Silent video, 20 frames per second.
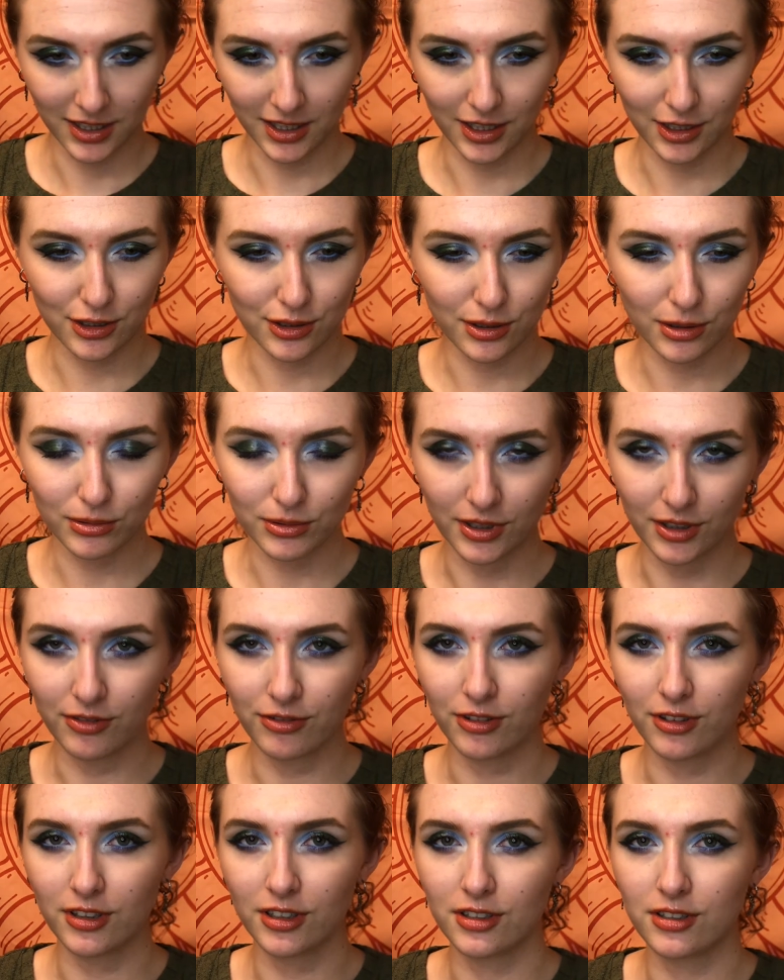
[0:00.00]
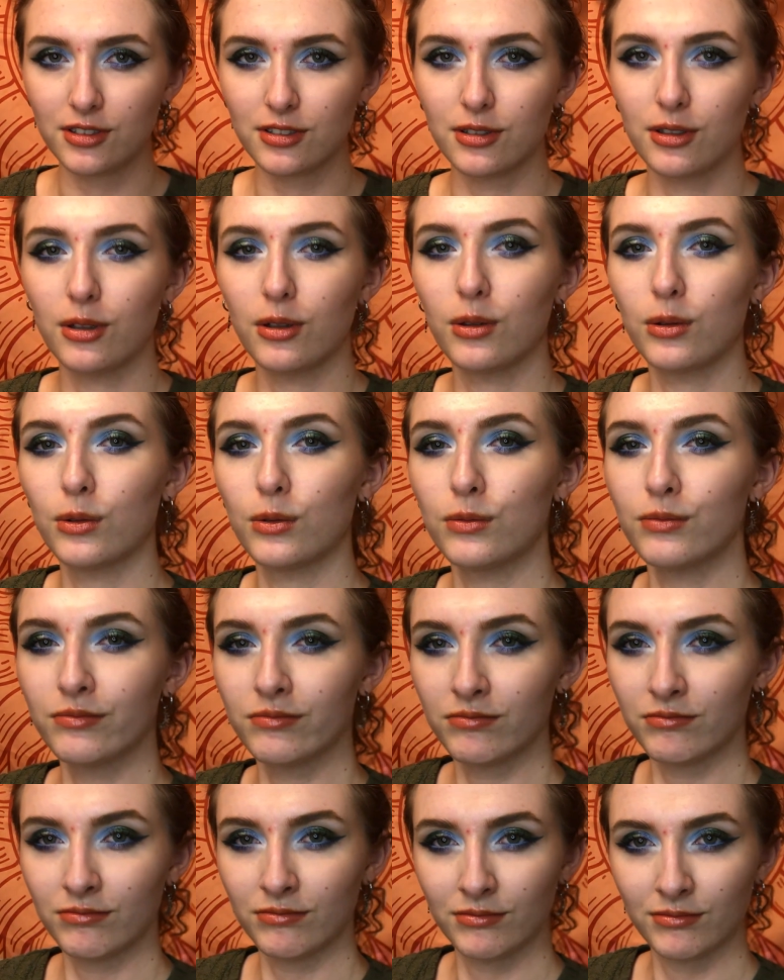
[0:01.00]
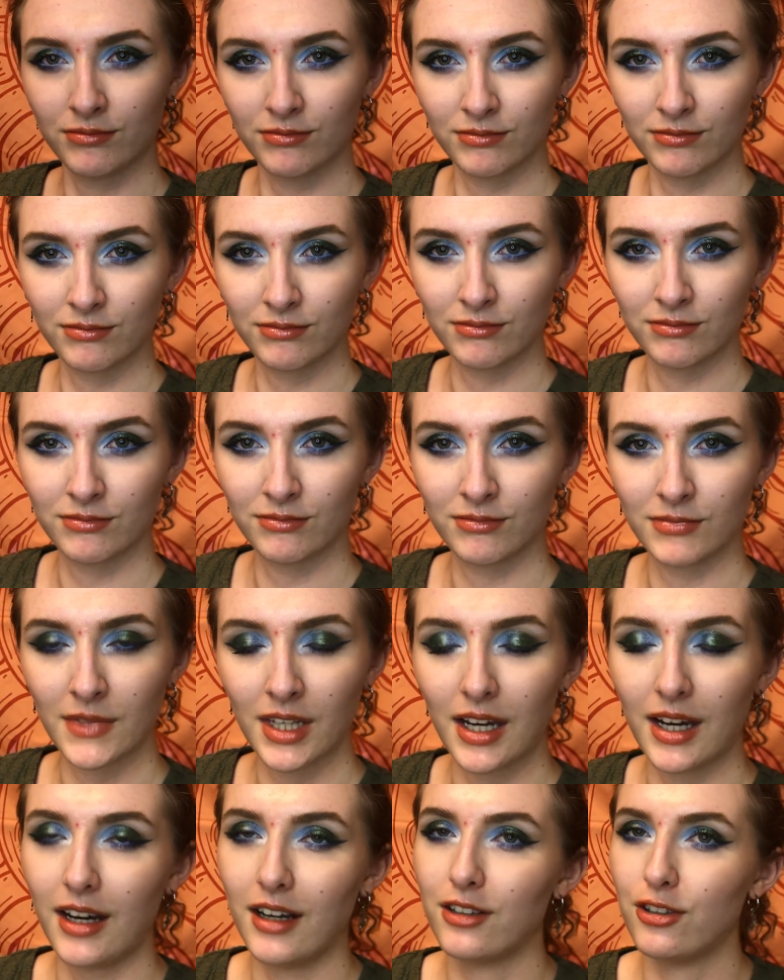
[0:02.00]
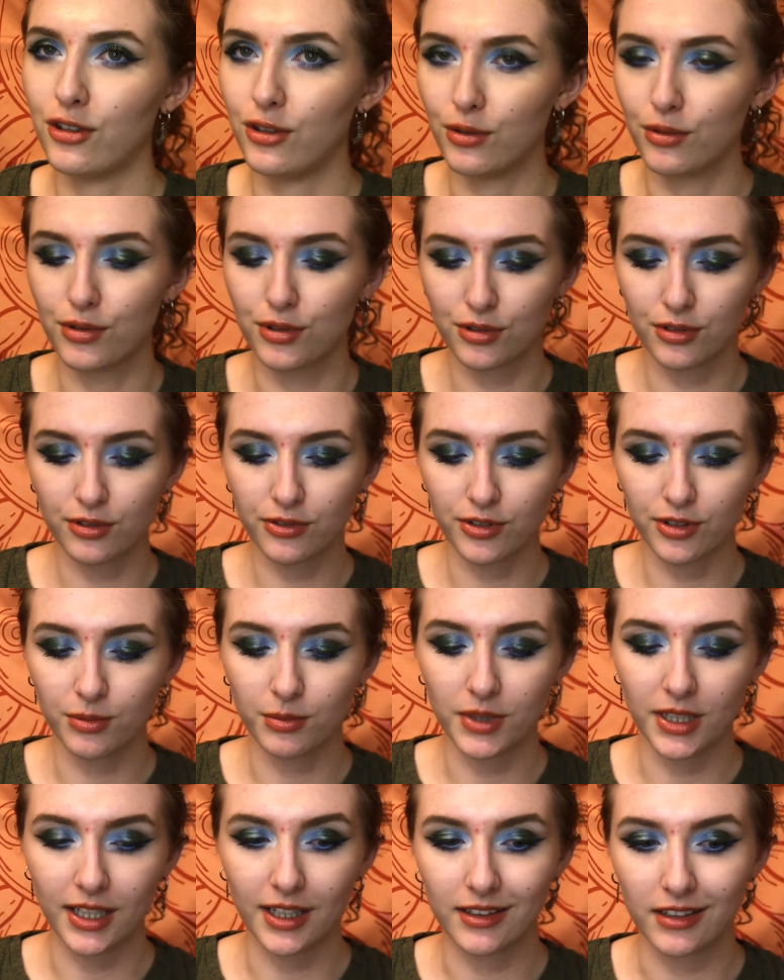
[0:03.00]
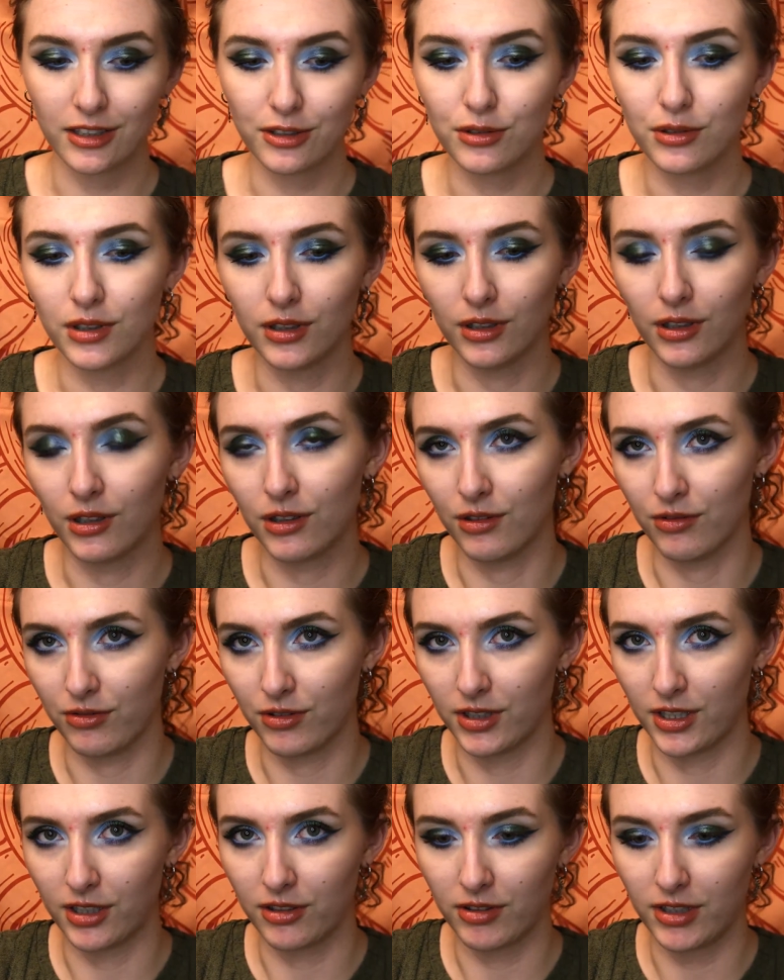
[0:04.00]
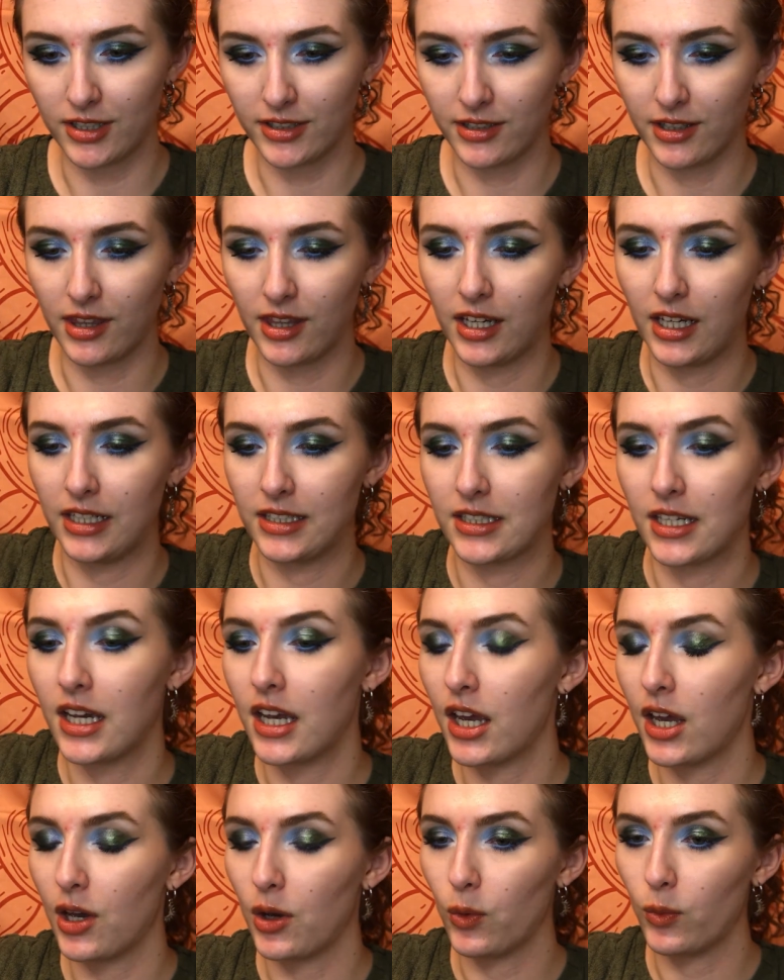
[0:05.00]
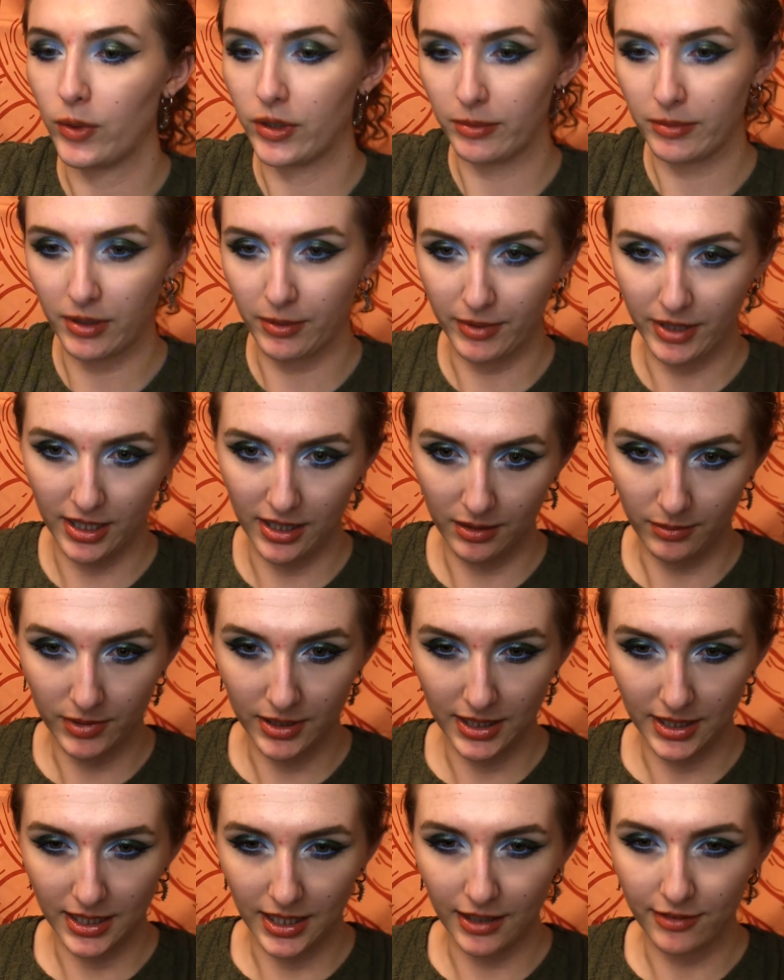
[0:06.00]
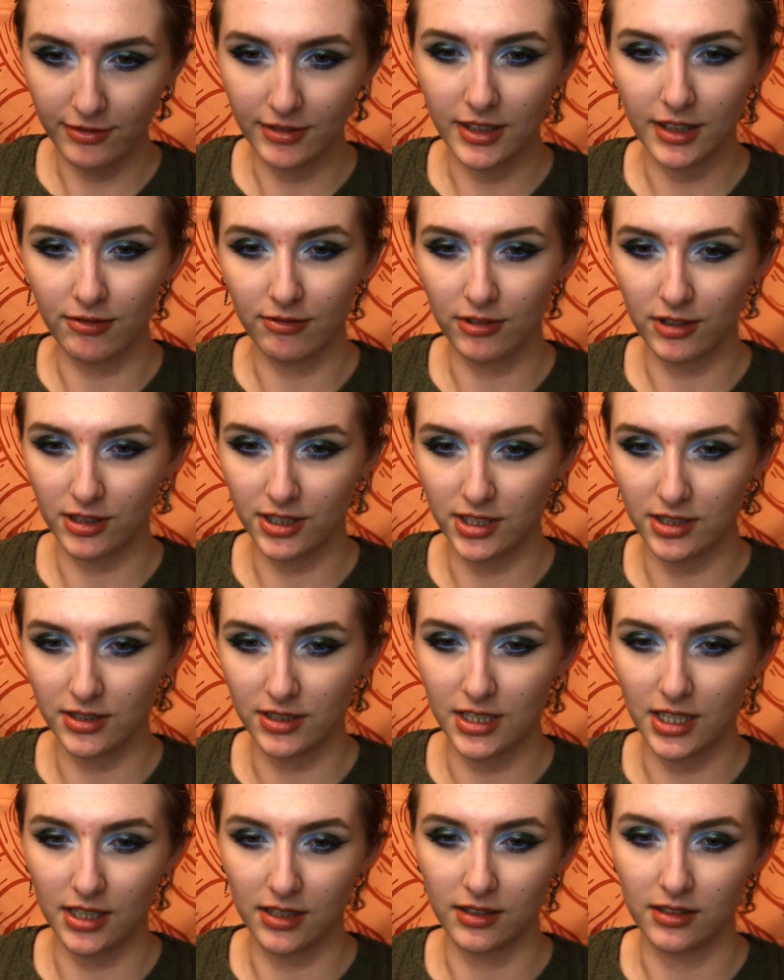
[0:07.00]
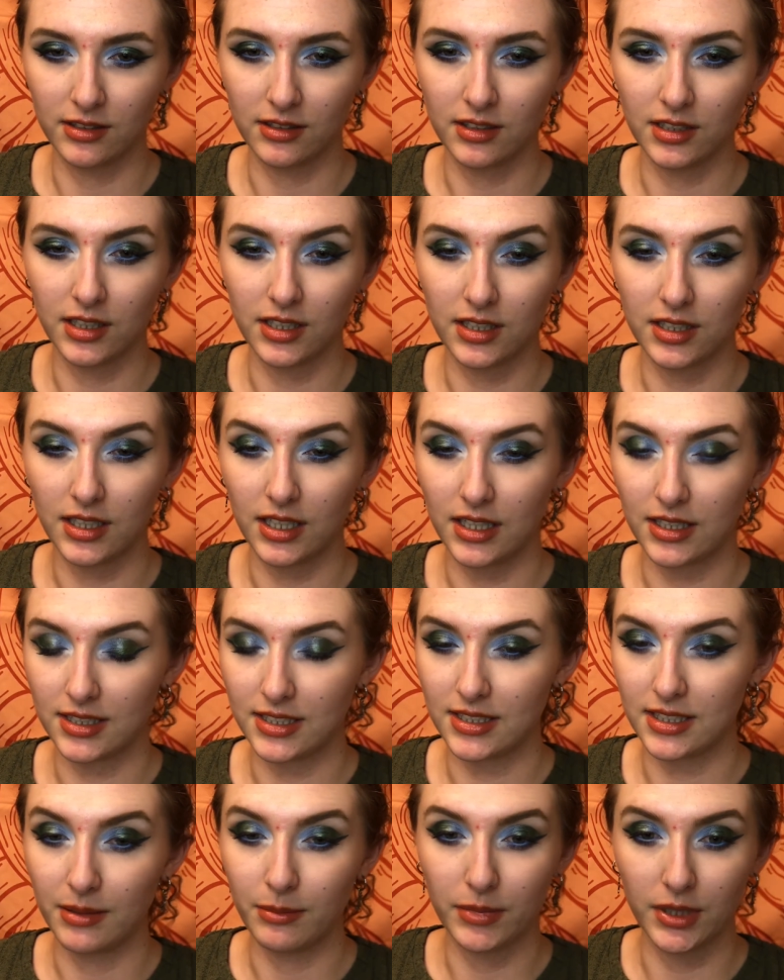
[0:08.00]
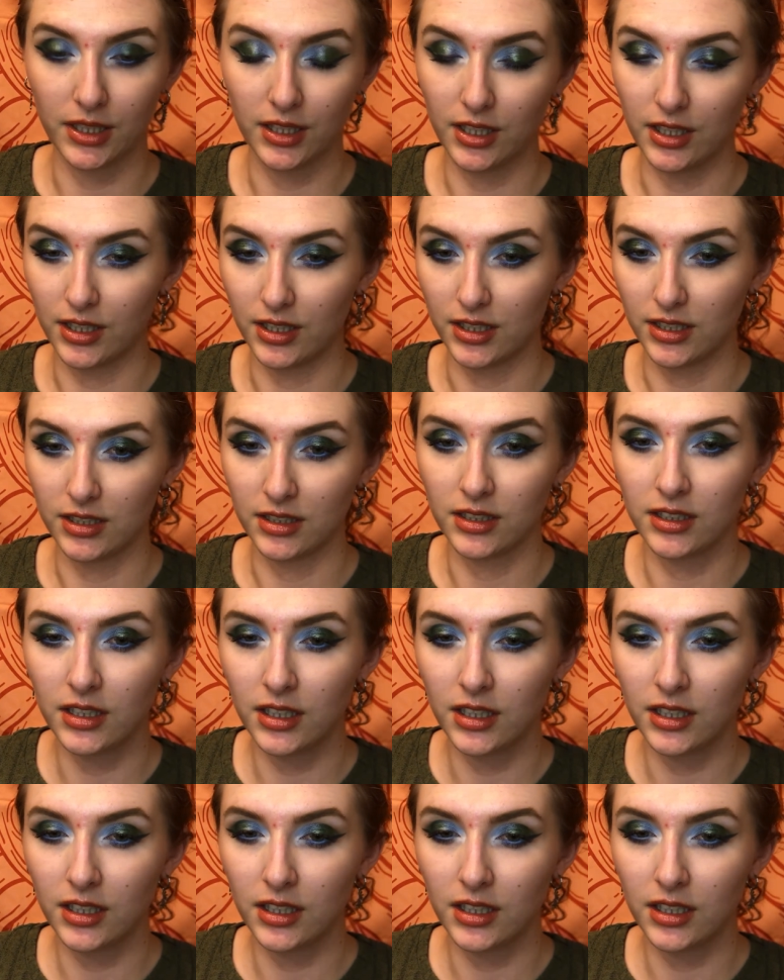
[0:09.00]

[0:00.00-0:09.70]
so different, it's so unusual for me, and I do a lot of really crazy things with my makeup, but like I've never done a similar